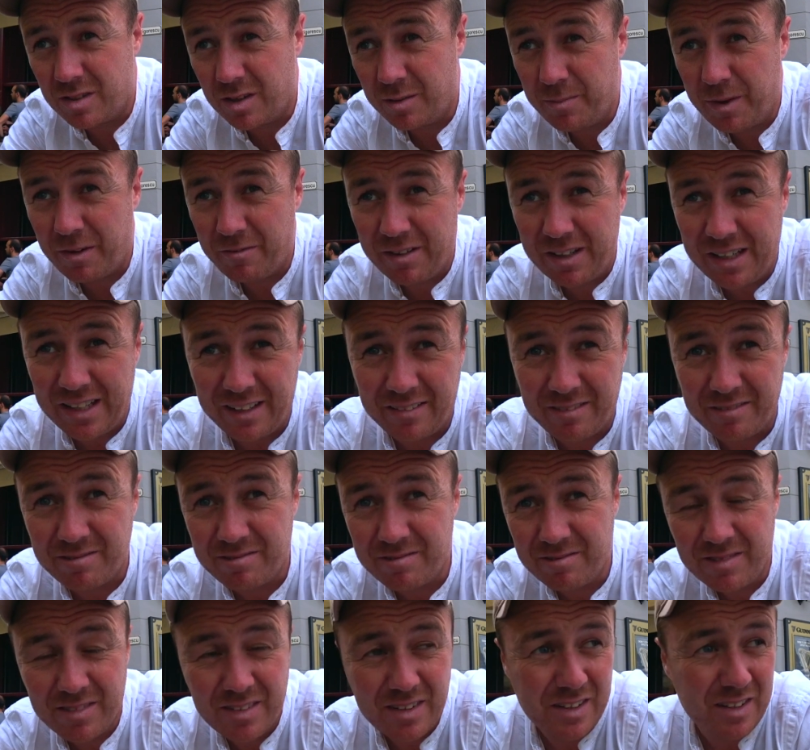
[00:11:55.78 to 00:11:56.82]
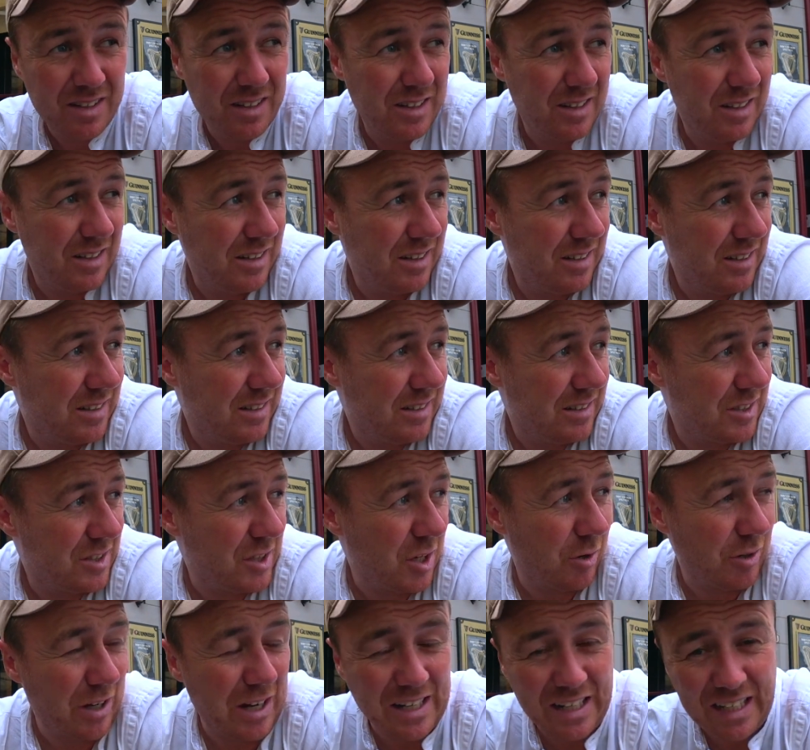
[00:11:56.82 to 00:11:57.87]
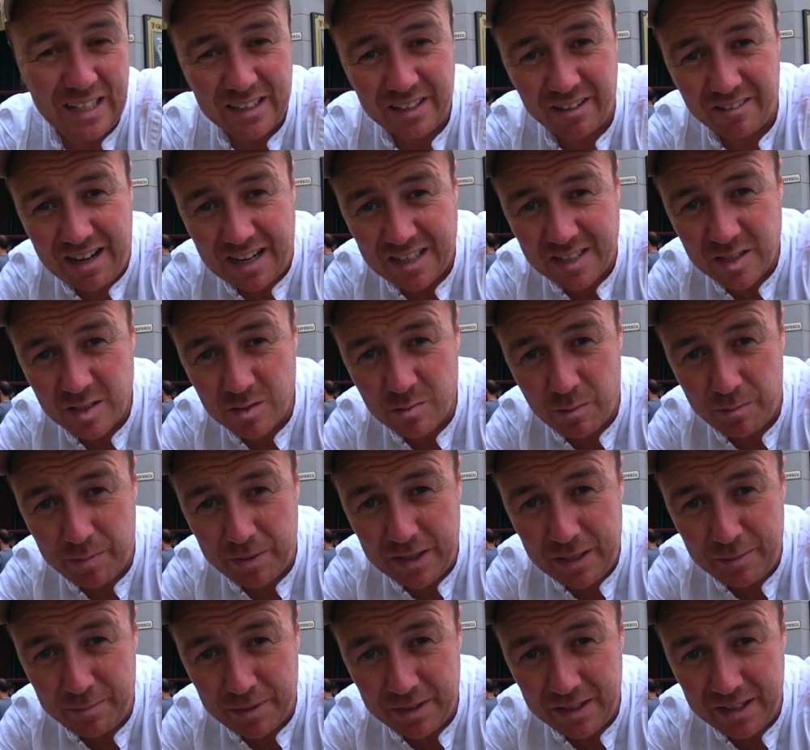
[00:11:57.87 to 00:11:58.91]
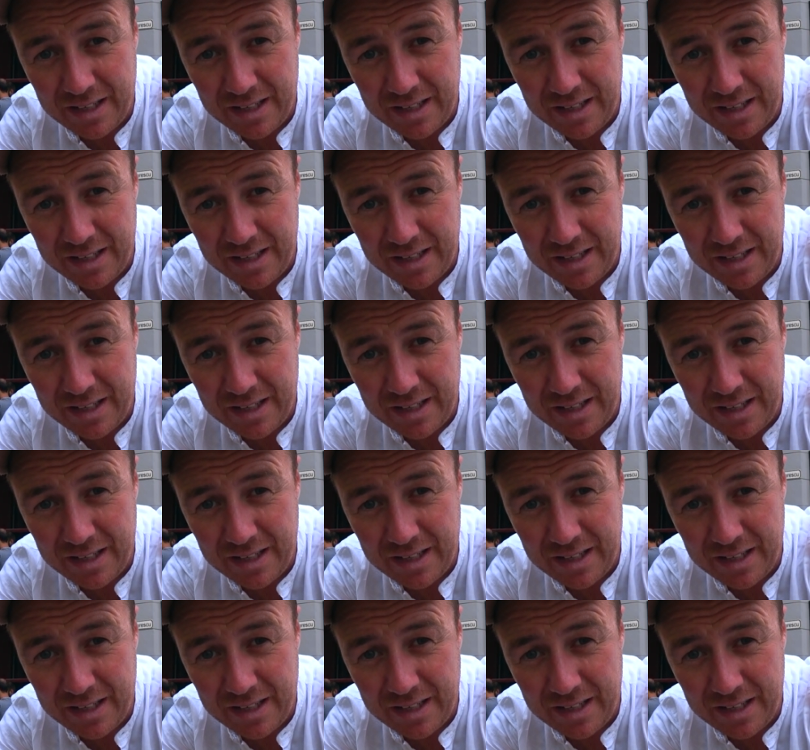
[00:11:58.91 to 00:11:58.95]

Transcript: I've not really shown any interactions with people.